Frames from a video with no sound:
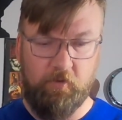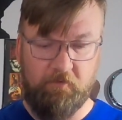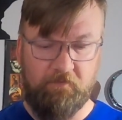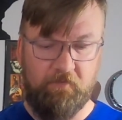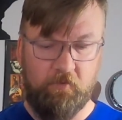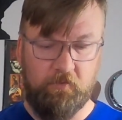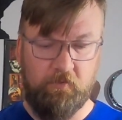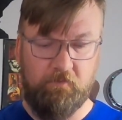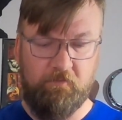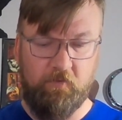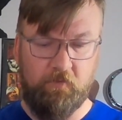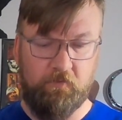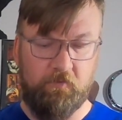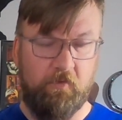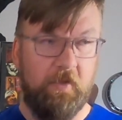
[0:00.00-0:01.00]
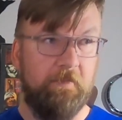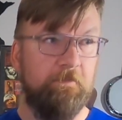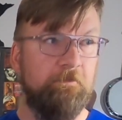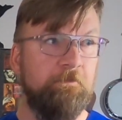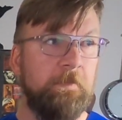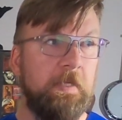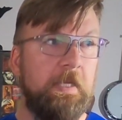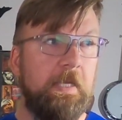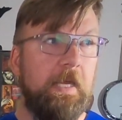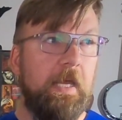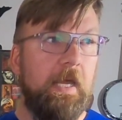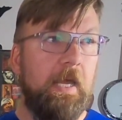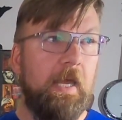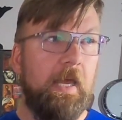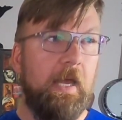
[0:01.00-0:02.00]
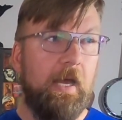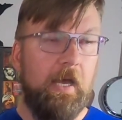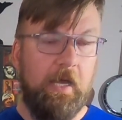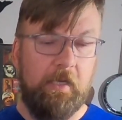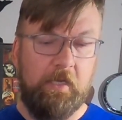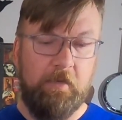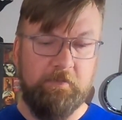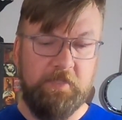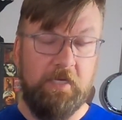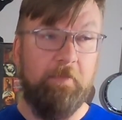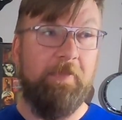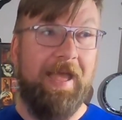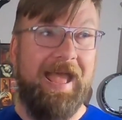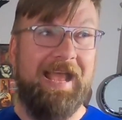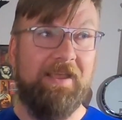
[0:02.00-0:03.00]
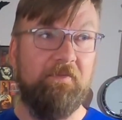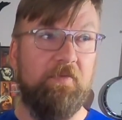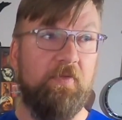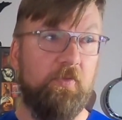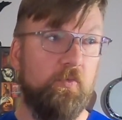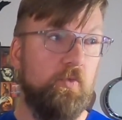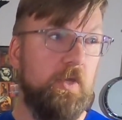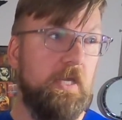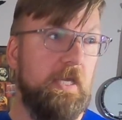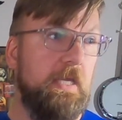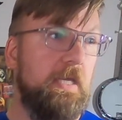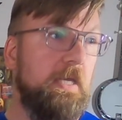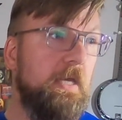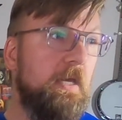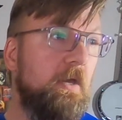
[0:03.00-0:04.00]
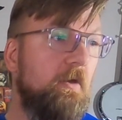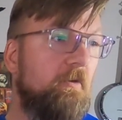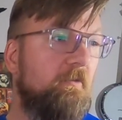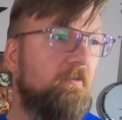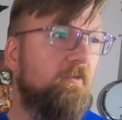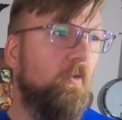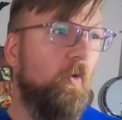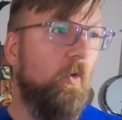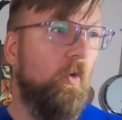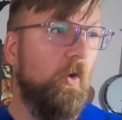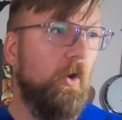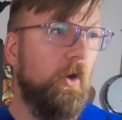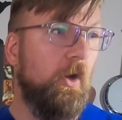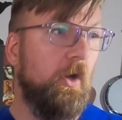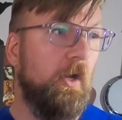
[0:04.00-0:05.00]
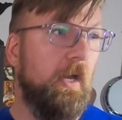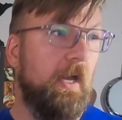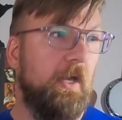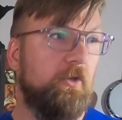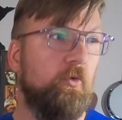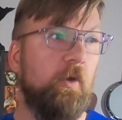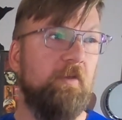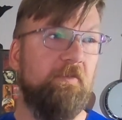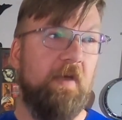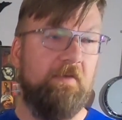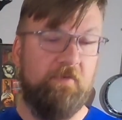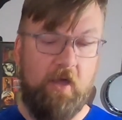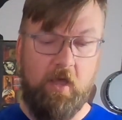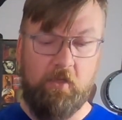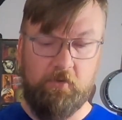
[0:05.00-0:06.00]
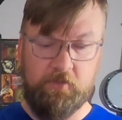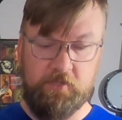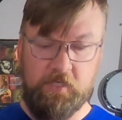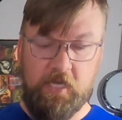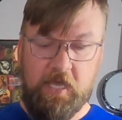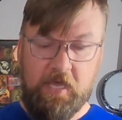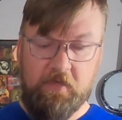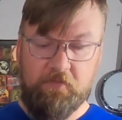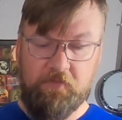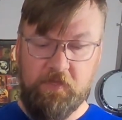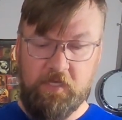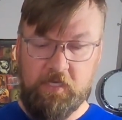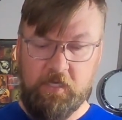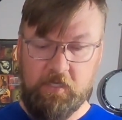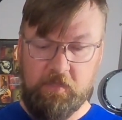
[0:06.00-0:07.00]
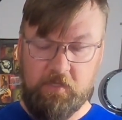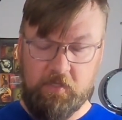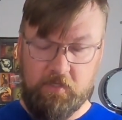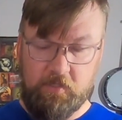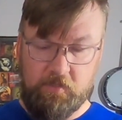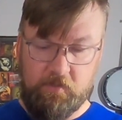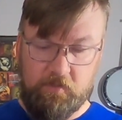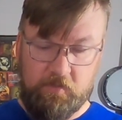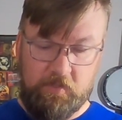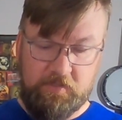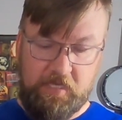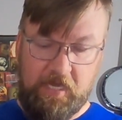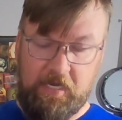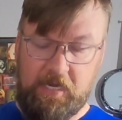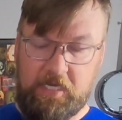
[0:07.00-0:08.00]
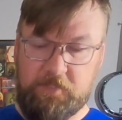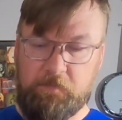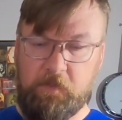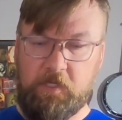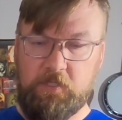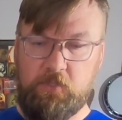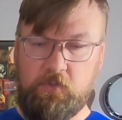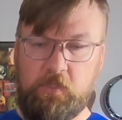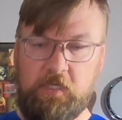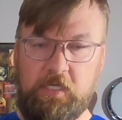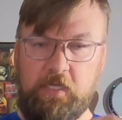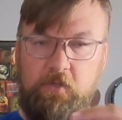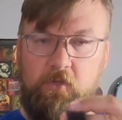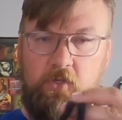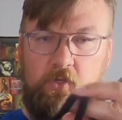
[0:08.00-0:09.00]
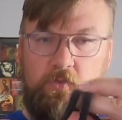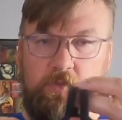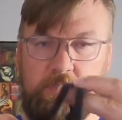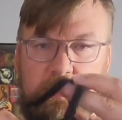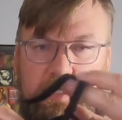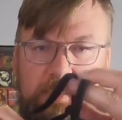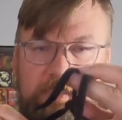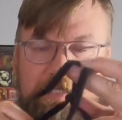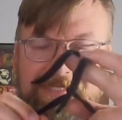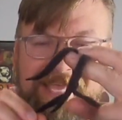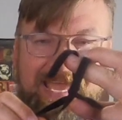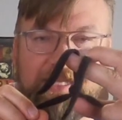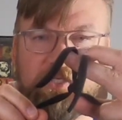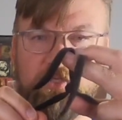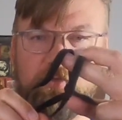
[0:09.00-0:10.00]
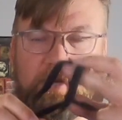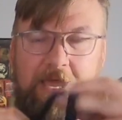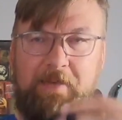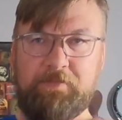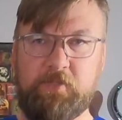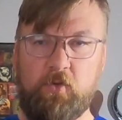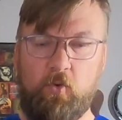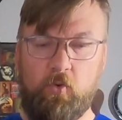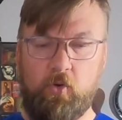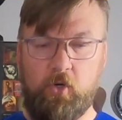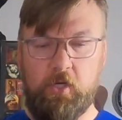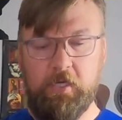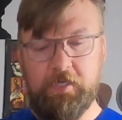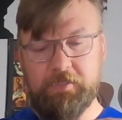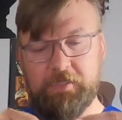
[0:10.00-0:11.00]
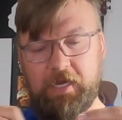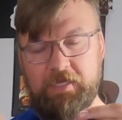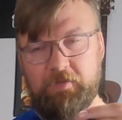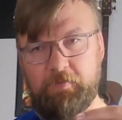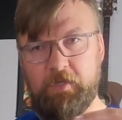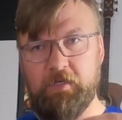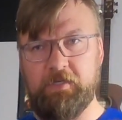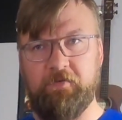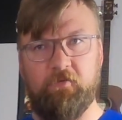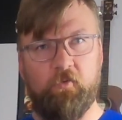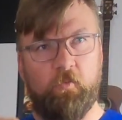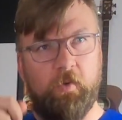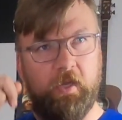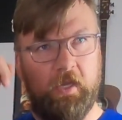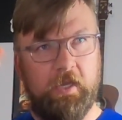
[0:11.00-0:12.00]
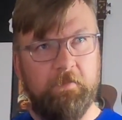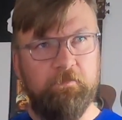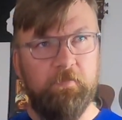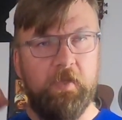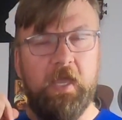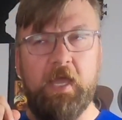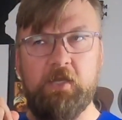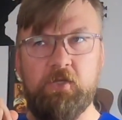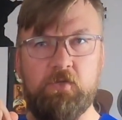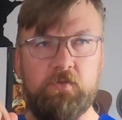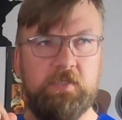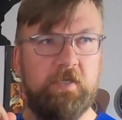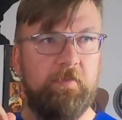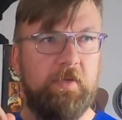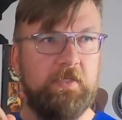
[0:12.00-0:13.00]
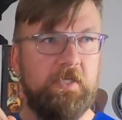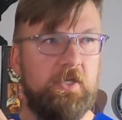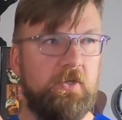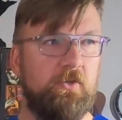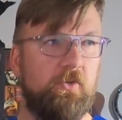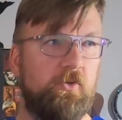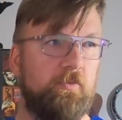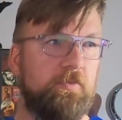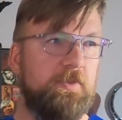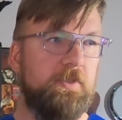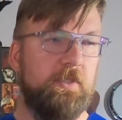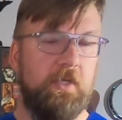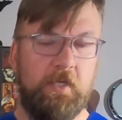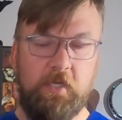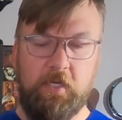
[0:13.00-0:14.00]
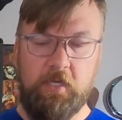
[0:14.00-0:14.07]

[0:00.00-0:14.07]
put a filter in. It comes in a pack of 3 for $25. It's kind of nice because you can either use these as head straps or tie them in a different way and use them as ear loops.